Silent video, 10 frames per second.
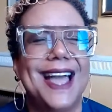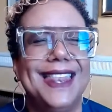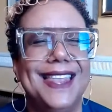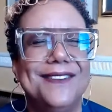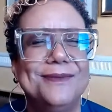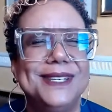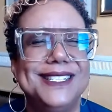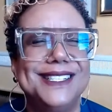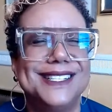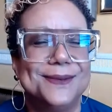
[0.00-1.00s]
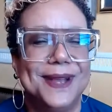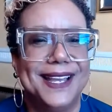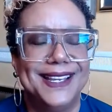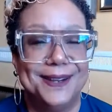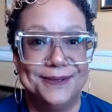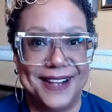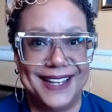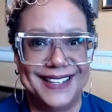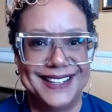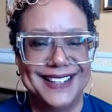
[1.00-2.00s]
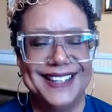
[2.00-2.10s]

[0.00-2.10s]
I love me just the way I am, right?